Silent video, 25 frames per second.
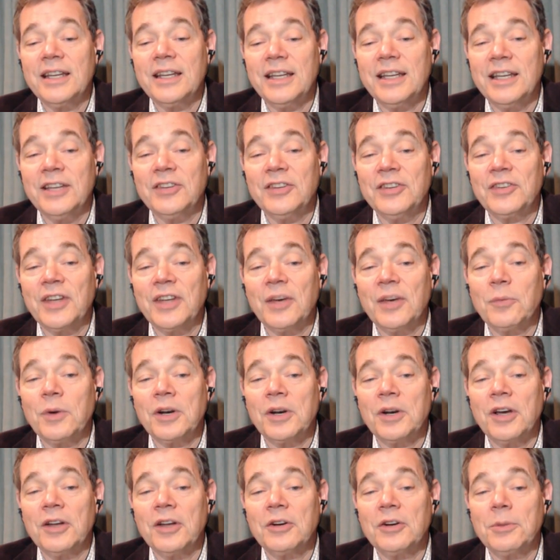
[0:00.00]
is at
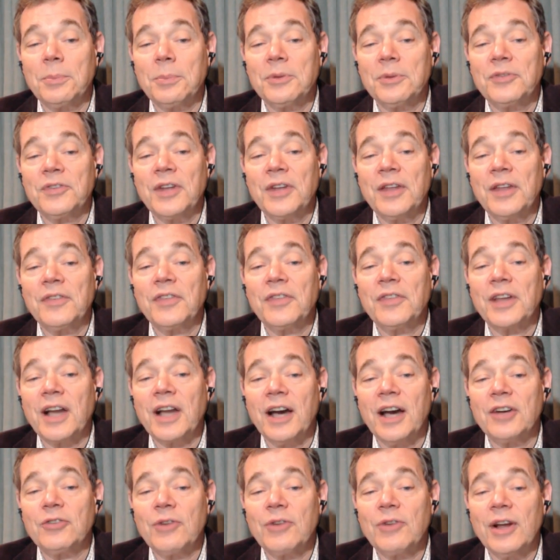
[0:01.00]
100%. The
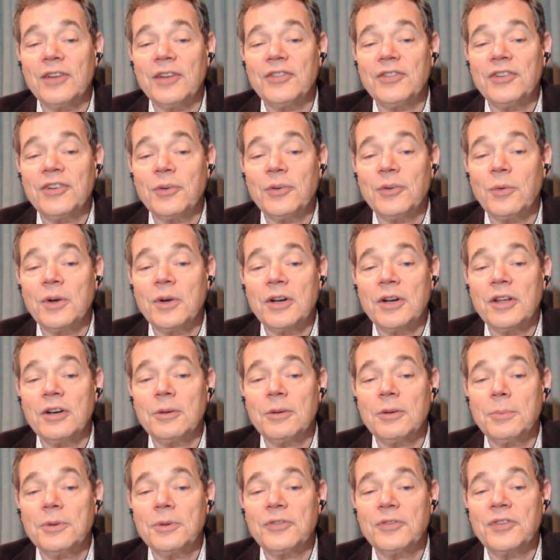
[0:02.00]
contrast is at
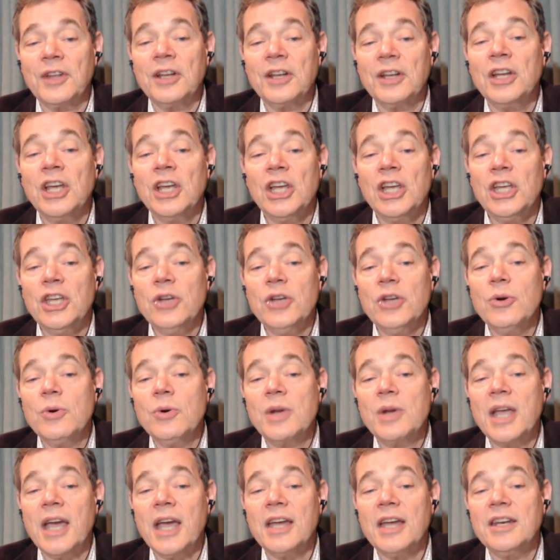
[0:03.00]
100%.
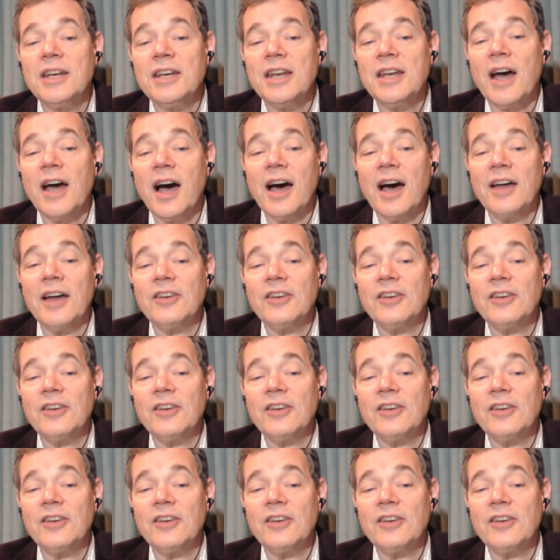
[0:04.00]
You can't